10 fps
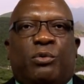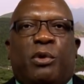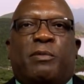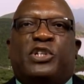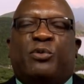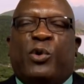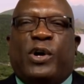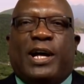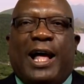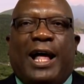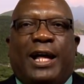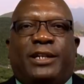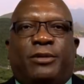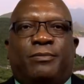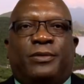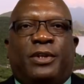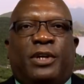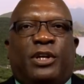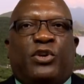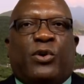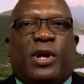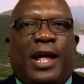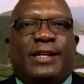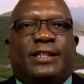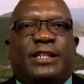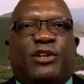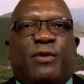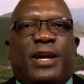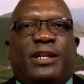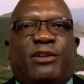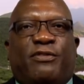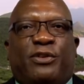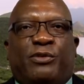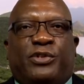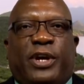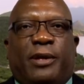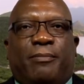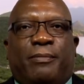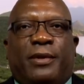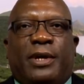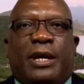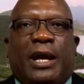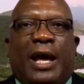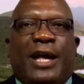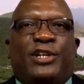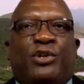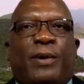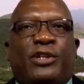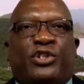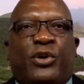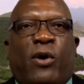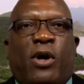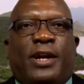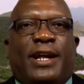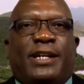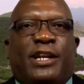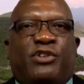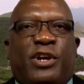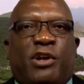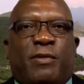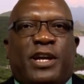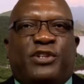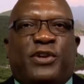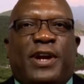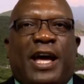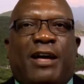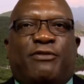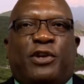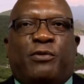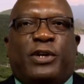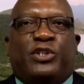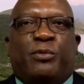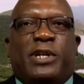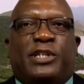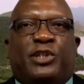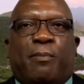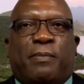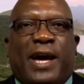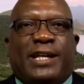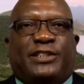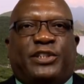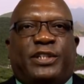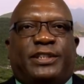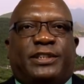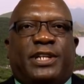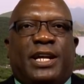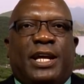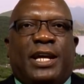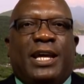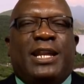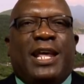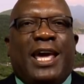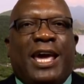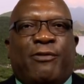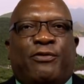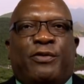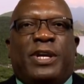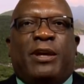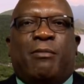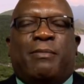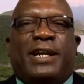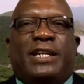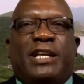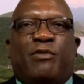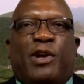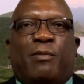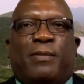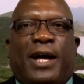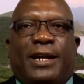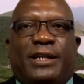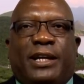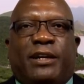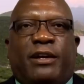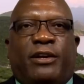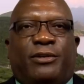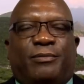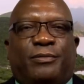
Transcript: We must work hard to consecrate the future and to ensure that the generation after us will surpass us in every material particular.